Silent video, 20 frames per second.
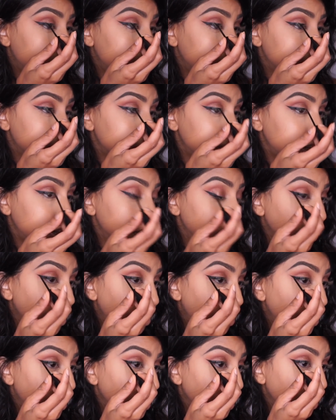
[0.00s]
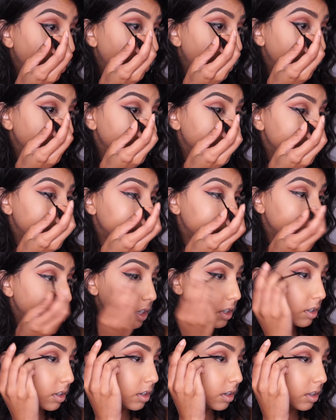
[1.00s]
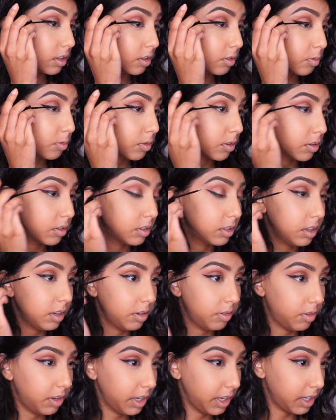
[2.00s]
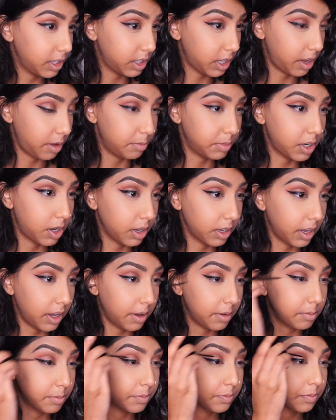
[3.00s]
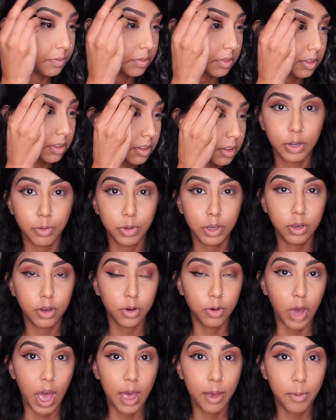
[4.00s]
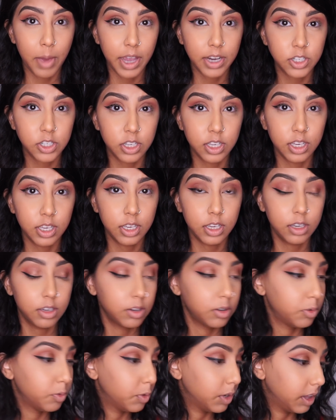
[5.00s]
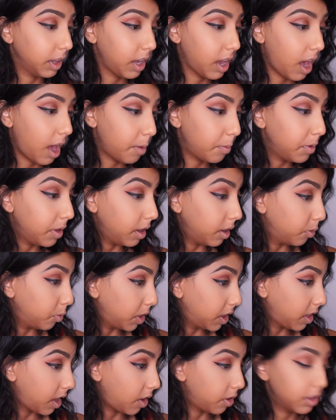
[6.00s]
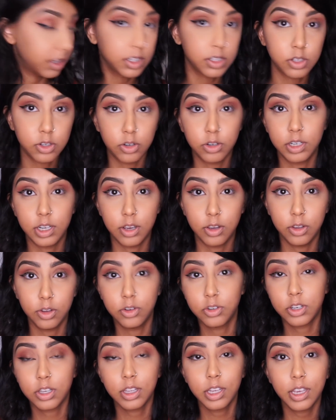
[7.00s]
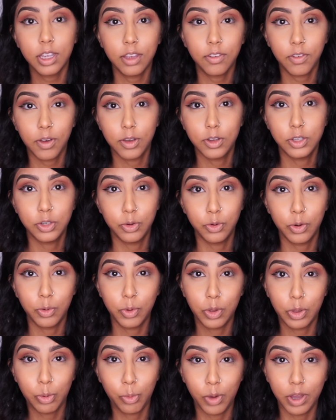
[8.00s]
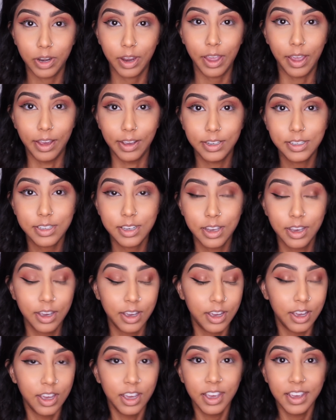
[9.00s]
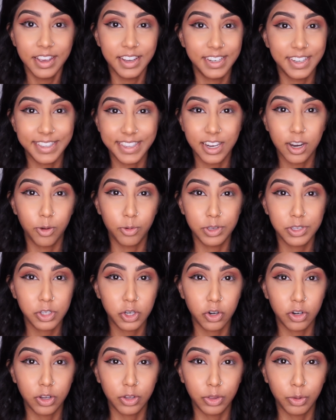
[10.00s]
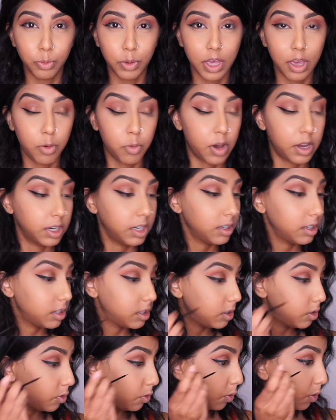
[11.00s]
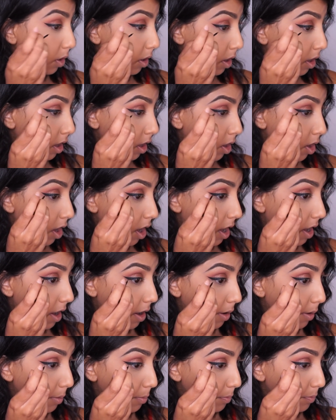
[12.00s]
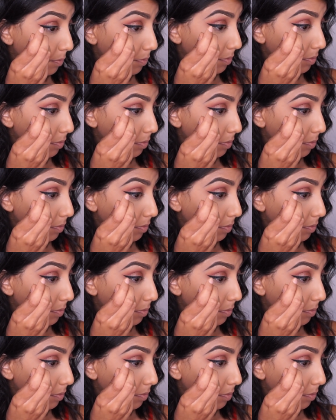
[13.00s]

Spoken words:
this needs all the concentration in the world. I'm not gonna say I'm talking. There we go. I'm actually really happy with how this turned out. Usually if I do it with one hand, it doesn't always turn out the way I want it to.